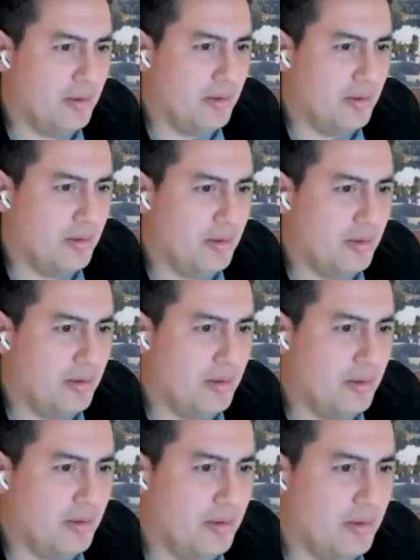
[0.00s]
First of all,
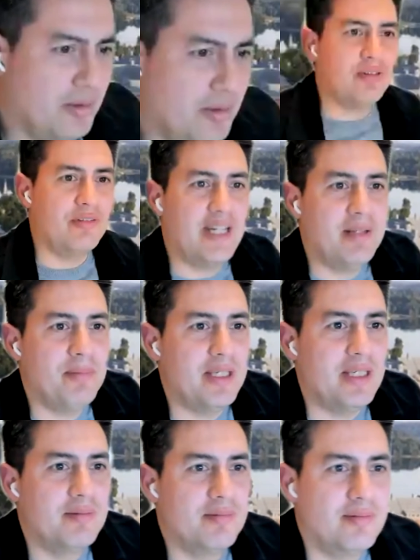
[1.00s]
thank you so much for inviting
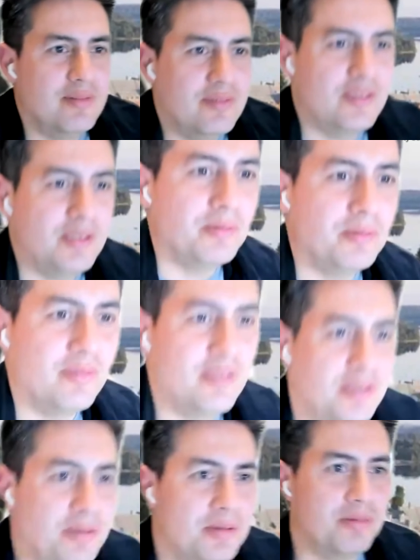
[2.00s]
me to
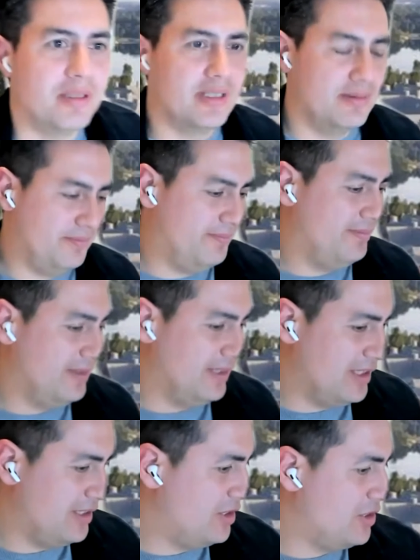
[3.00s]

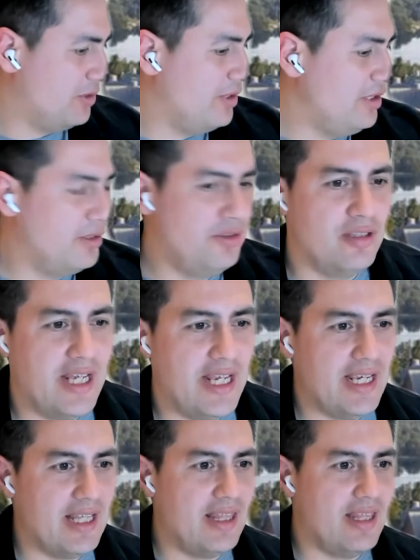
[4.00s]
join you
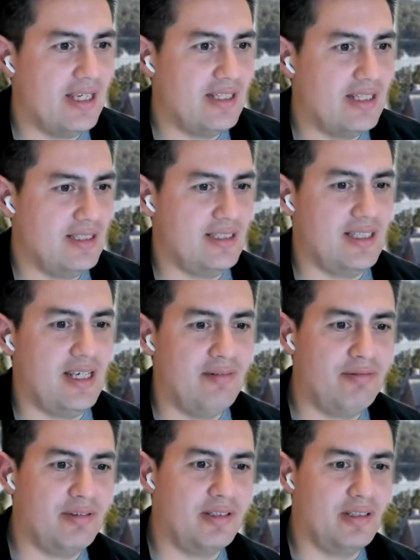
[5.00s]
today, and thanks,
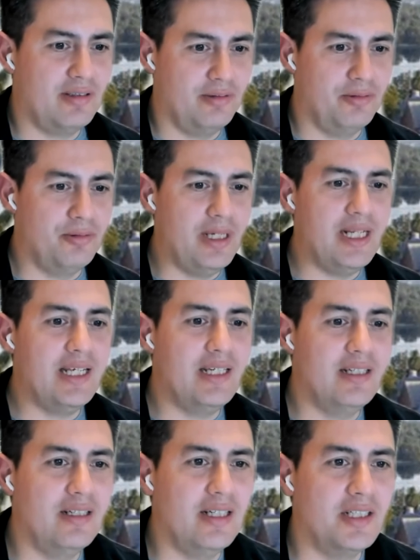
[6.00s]
Zane, for a really
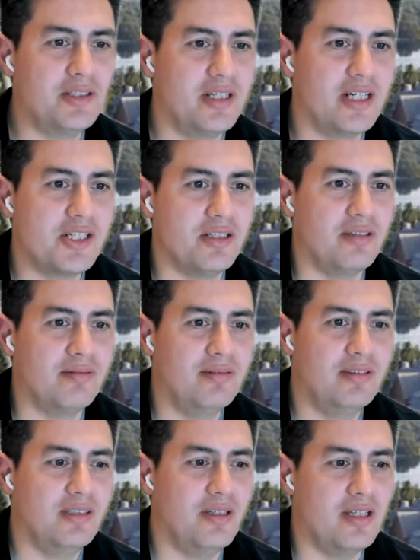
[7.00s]
good introduction
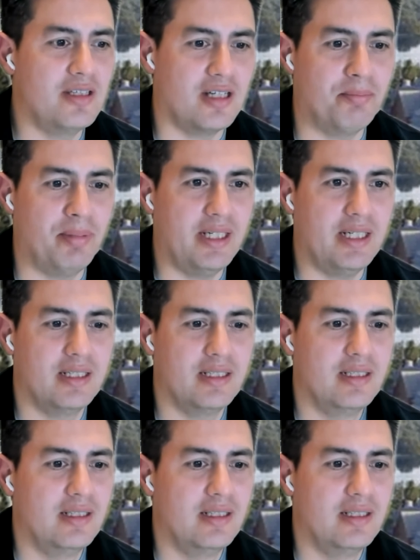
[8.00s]
to the topic.